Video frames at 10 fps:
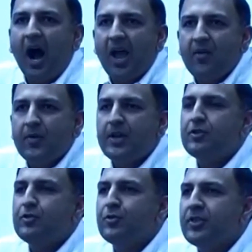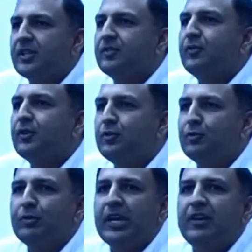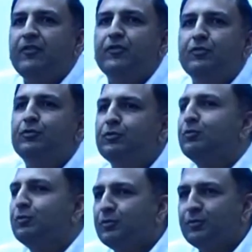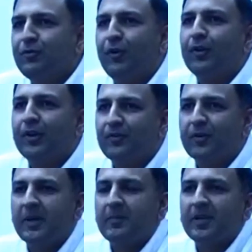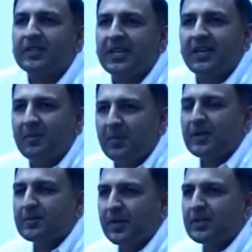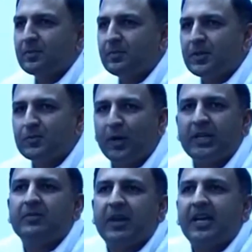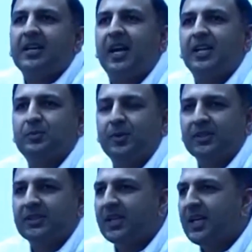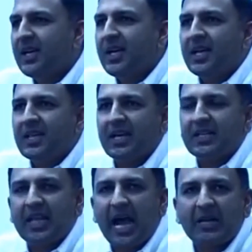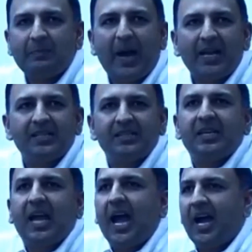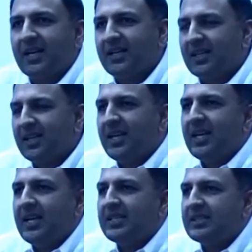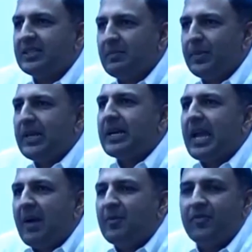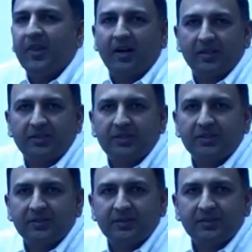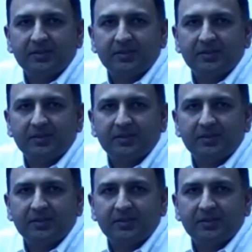I will do this for you if you do following for me. Because what he recognized was that that balancing act is simply a camouflage